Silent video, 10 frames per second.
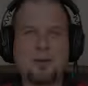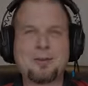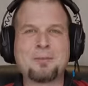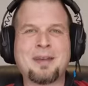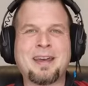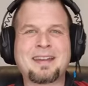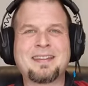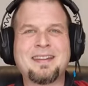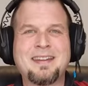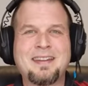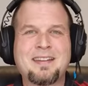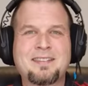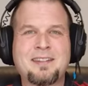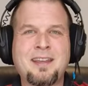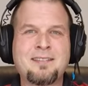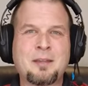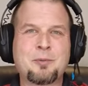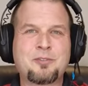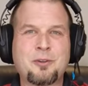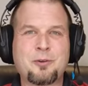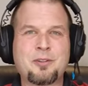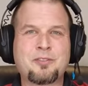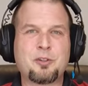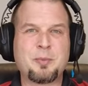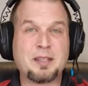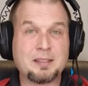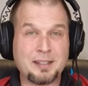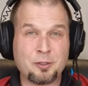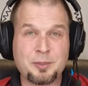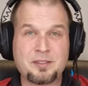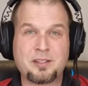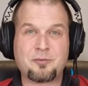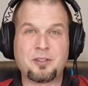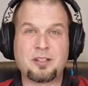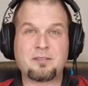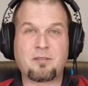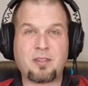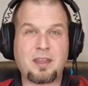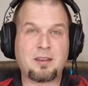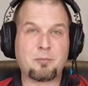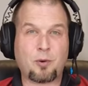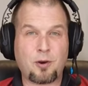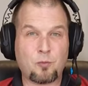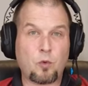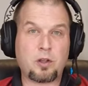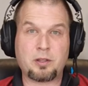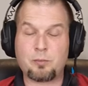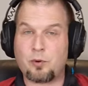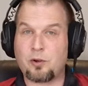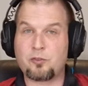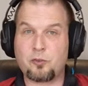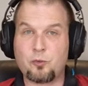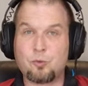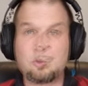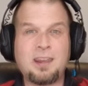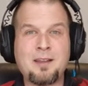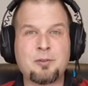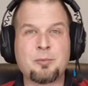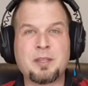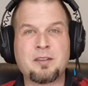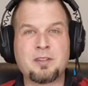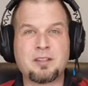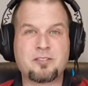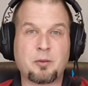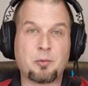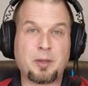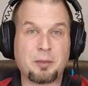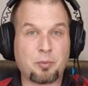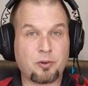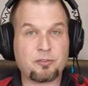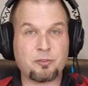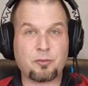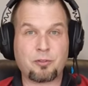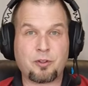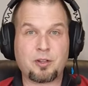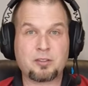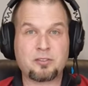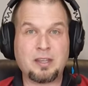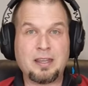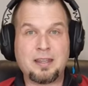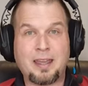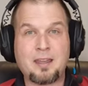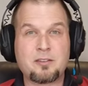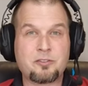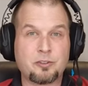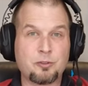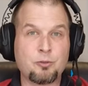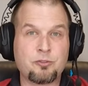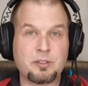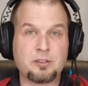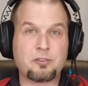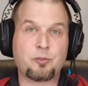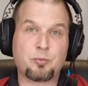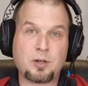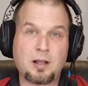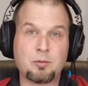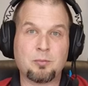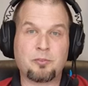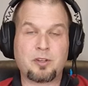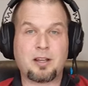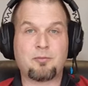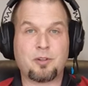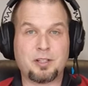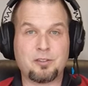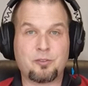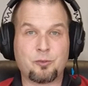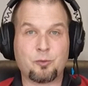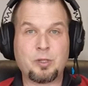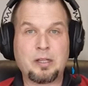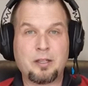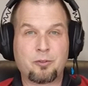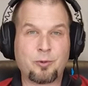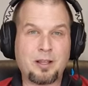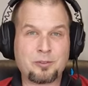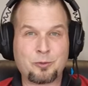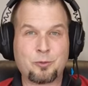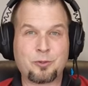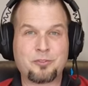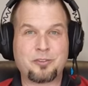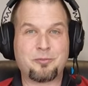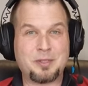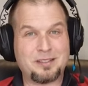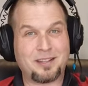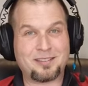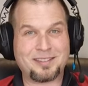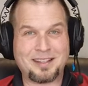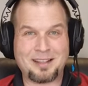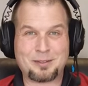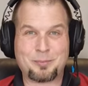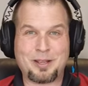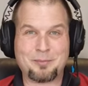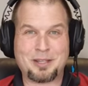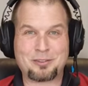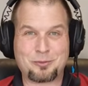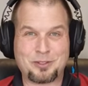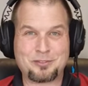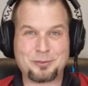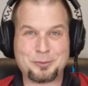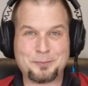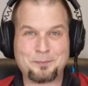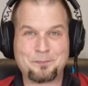Welcome back. Today's episode is going to be a little bit different than part 1 and part 2. Today I'm going to be giving some of my personal thoughts and solutions to problems that I've run into throughout the course of me testing out the Pimax Crystal.